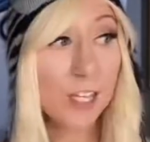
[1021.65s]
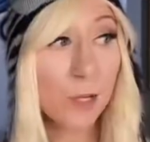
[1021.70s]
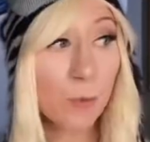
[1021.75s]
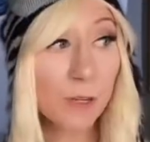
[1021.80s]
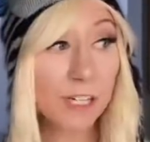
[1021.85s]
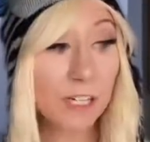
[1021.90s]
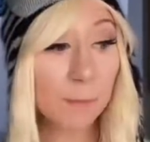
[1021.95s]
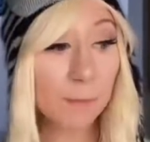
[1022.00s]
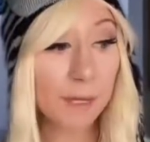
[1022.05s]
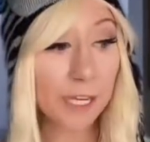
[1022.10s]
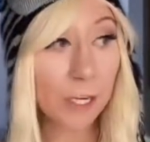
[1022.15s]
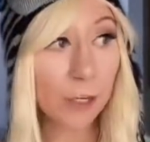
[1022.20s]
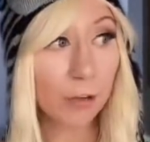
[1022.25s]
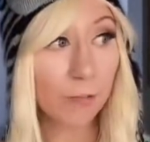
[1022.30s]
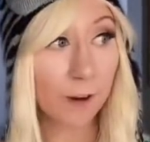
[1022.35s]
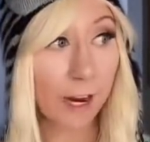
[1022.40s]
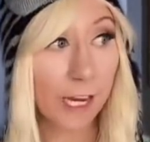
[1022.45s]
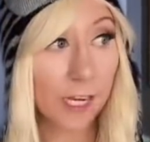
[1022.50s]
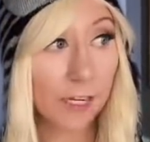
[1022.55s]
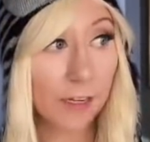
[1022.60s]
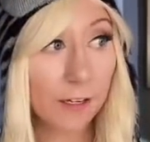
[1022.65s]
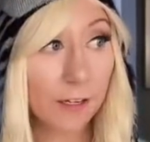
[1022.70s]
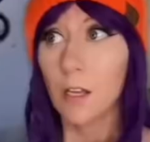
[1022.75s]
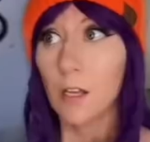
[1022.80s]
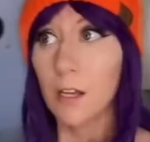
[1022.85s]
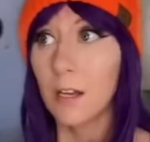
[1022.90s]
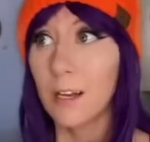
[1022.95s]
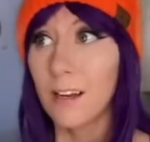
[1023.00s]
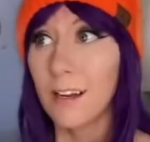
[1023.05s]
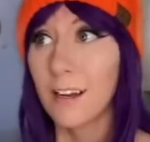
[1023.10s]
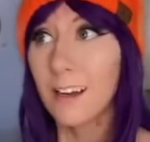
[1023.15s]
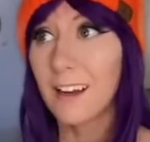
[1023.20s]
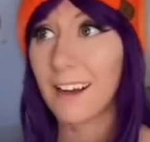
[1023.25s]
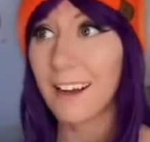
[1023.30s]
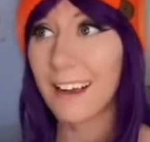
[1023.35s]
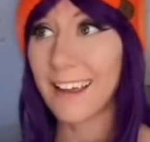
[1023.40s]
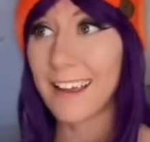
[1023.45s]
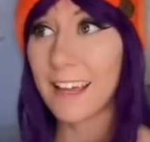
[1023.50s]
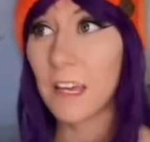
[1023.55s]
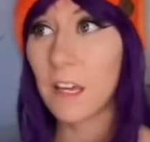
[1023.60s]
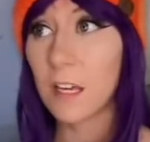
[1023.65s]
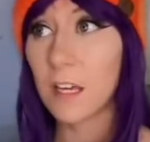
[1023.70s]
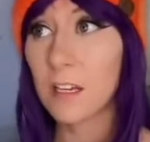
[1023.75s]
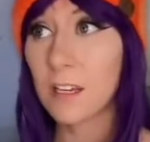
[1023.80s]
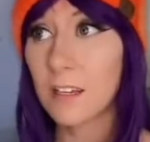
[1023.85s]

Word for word: you wanted to meet her, right? Hi.